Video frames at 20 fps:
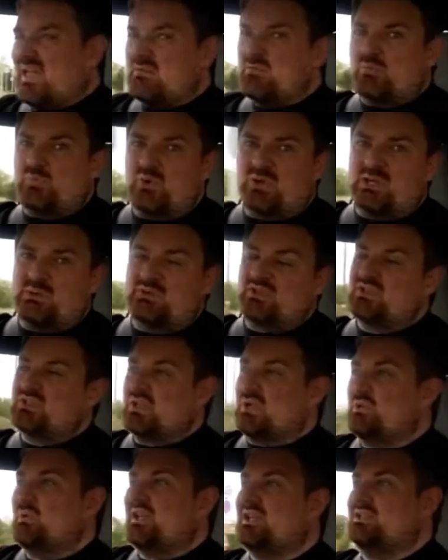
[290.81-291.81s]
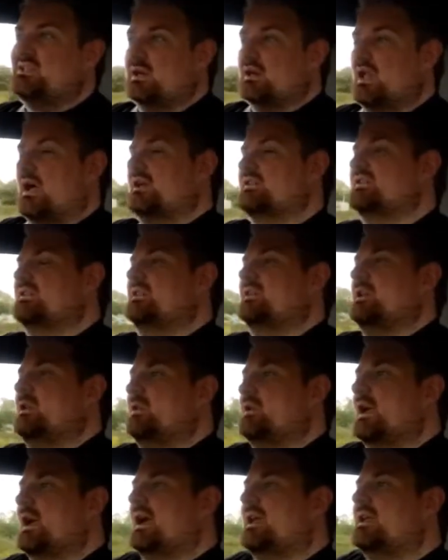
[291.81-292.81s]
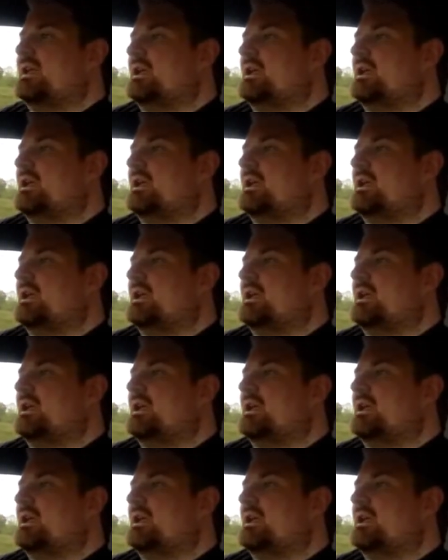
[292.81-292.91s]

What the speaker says: That would put you in the 2-litre class in the UK,